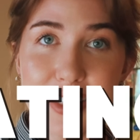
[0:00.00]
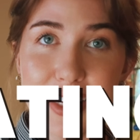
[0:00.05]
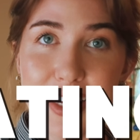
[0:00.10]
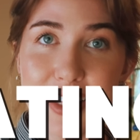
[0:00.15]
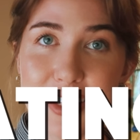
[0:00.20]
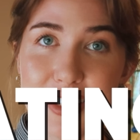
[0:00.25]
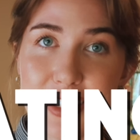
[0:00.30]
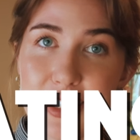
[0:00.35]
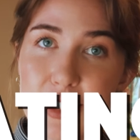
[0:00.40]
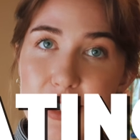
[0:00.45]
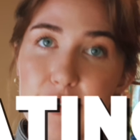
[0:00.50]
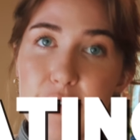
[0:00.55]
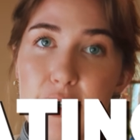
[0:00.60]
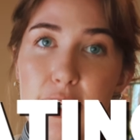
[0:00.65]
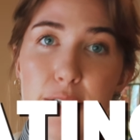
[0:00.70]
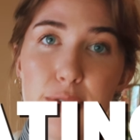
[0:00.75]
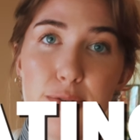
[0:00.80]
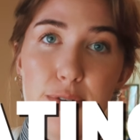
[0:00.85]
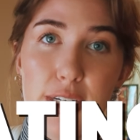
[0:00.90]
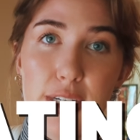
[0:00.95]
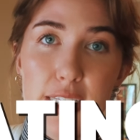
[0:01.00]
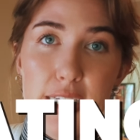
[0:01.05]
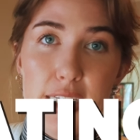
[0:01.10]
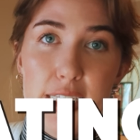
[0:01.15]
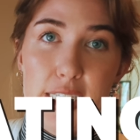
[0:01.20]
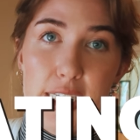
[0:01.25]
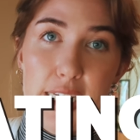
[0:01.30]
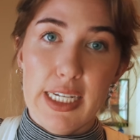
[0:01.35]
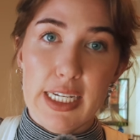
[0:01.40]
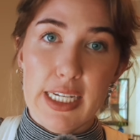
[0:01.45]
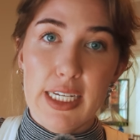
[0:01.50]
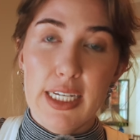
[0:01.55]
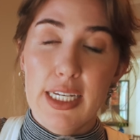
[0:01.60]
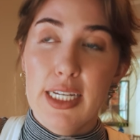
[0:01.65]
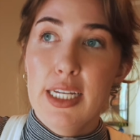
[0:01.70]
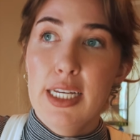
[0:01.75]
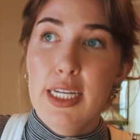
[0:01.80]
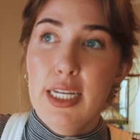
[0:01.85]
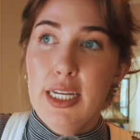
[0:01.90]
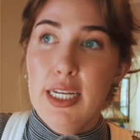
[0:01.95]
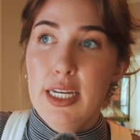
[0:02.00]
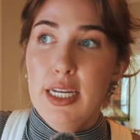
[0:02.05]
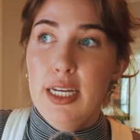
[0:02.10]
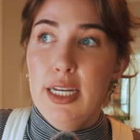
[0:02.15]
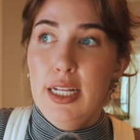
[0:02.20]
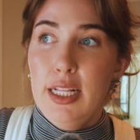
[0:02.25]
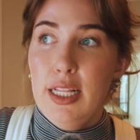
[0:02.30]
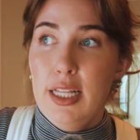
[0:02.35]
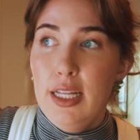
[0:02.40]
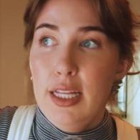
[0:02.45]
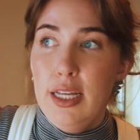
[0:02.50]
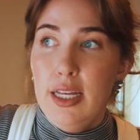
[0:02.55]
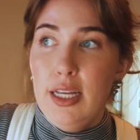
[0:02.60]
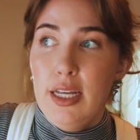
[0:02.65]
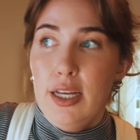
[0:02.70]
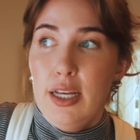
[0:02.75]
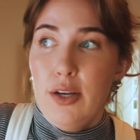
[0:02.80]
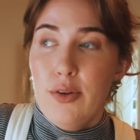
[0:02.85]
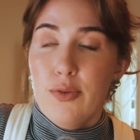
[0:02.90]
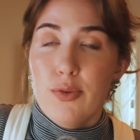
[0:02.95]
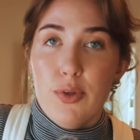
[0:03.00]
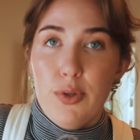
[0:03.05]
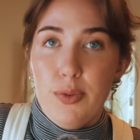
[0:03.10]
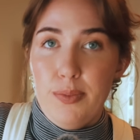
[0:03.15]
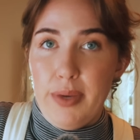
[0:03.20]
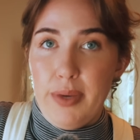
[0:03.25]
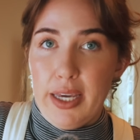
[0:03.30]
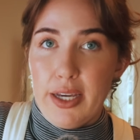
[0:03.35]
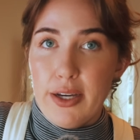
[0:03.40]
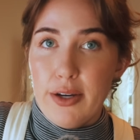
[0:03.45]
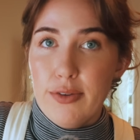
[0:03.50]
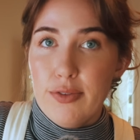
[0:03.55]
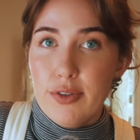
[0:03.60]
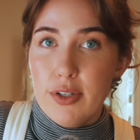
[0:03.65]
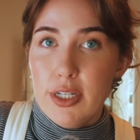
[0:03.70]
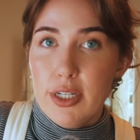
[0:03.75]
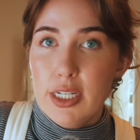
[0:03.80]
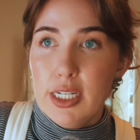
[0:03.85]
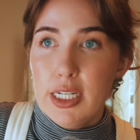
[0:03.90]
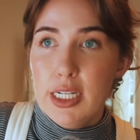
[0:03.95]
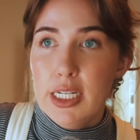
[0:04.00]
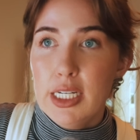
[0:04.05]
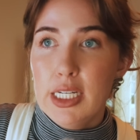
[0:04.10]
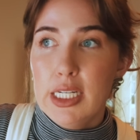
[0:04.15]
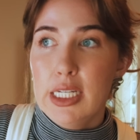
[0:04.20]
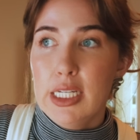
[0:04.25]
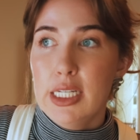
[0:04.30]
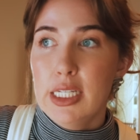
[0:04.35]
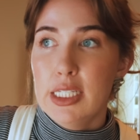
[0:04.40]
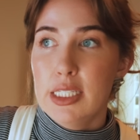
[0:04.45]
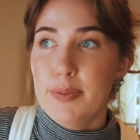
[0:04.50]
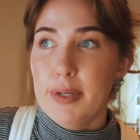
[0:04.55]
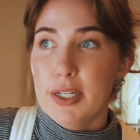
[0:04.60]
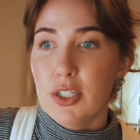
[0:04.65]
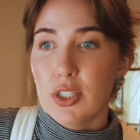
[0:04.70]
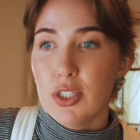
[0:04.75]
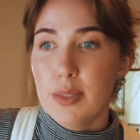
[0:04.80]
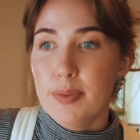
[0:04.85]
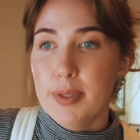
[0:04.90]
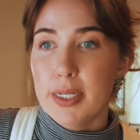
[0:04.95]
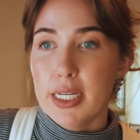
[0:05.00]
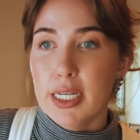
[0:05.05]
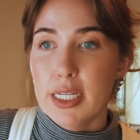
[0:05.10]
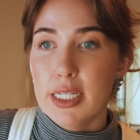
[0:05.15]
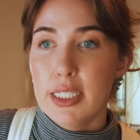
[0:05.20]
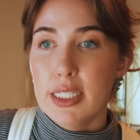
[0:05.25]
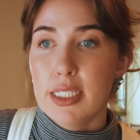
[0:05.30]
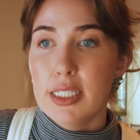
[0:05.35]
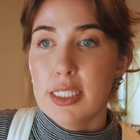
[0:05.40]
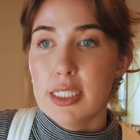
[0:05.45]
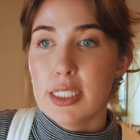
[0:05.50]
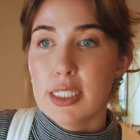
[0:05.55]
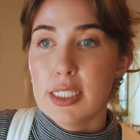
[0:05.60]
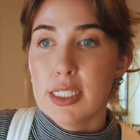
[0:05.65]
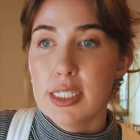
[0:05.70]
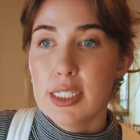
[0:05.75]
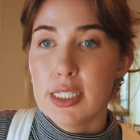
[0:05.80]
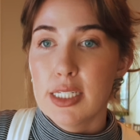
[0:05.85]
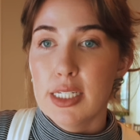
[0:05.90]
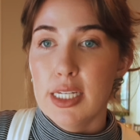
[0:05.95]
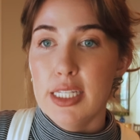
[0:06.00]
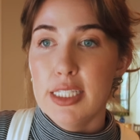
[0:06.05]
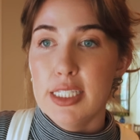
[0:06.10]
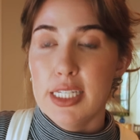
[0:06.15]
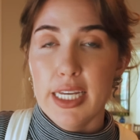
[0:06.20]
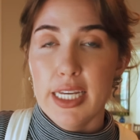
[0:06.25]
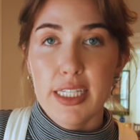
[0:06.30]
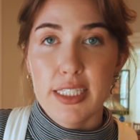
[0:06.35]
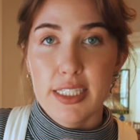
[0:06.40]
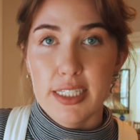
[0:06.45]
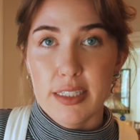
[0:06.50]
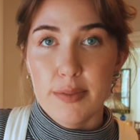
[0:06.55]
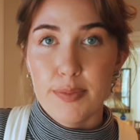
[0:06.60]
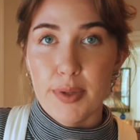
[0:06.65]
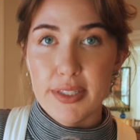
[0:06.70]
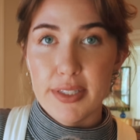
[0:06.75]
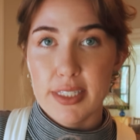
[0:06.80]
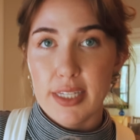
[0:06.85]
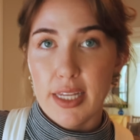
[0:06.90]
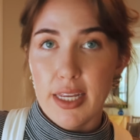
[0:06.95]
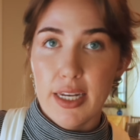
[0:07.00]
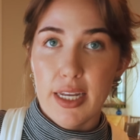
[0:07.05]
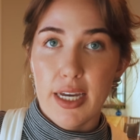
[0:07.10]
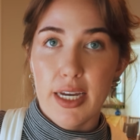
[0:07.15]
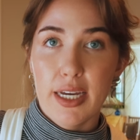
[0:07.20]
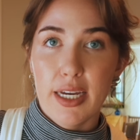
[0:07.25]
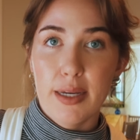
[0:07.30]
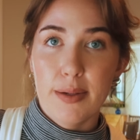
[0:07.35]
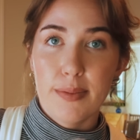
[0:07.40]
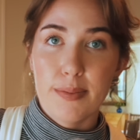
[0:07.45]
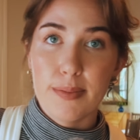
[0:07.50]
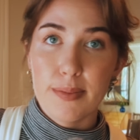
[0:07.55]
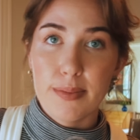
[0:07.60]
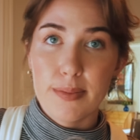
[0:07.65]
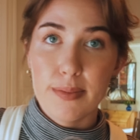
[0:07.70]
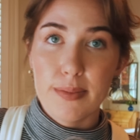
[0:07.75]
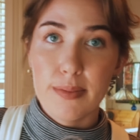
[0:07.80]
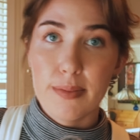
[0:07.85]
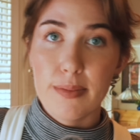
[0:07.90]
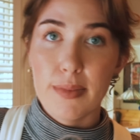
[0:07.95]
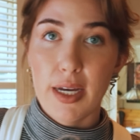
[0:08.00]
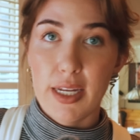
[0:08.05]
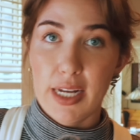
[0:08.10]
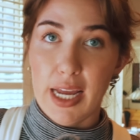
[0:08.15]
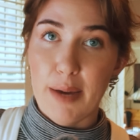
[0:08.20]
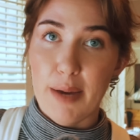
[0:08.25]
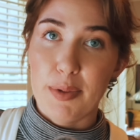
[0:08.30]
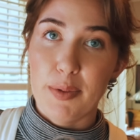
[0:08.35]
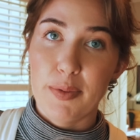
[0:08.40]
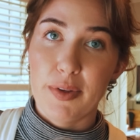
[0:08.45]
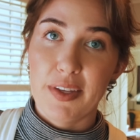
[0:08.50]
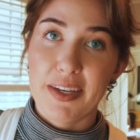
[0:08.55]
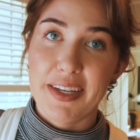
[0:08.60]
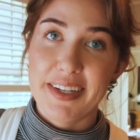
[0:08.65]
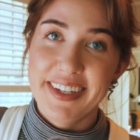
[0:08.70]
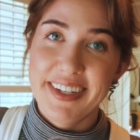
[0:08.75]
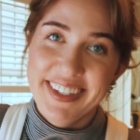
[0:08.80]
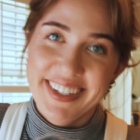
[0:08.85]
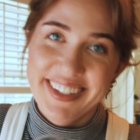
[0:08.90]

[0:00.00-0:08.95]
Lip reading: it. This is a very realistic room makeover, especially because it's taken 6 months and I'm unhappy with it.